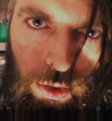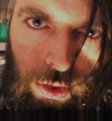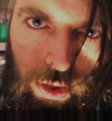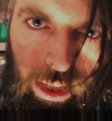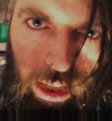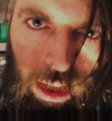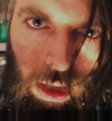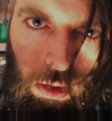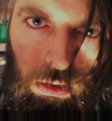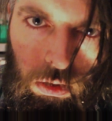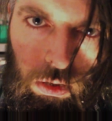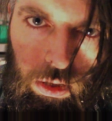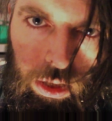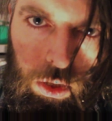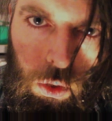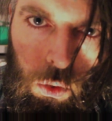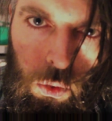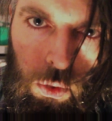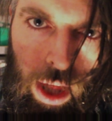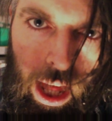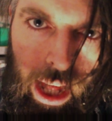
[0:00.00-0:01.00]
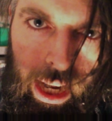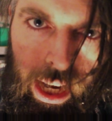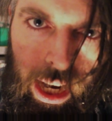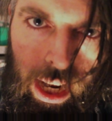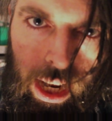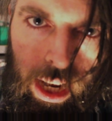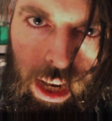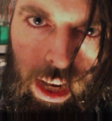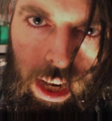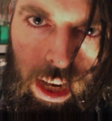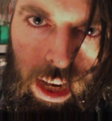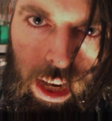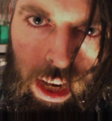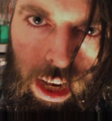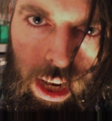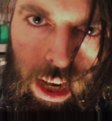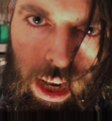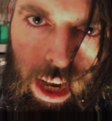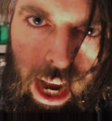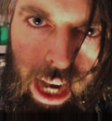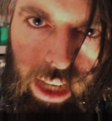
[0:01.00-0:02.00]
you think I'm gonna go that
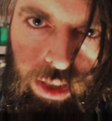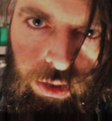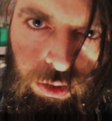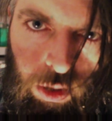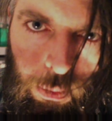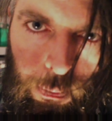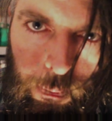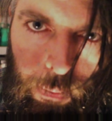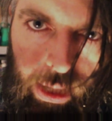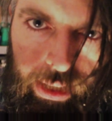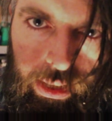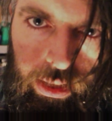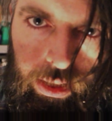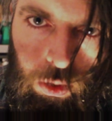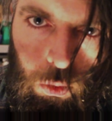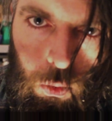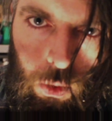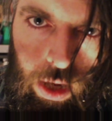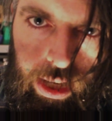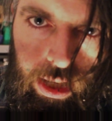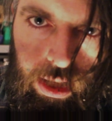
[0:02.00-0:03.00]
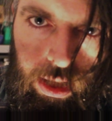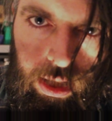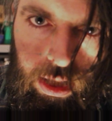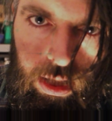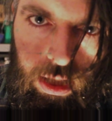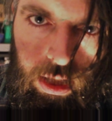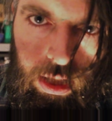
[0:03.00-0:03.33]
extra bit to win.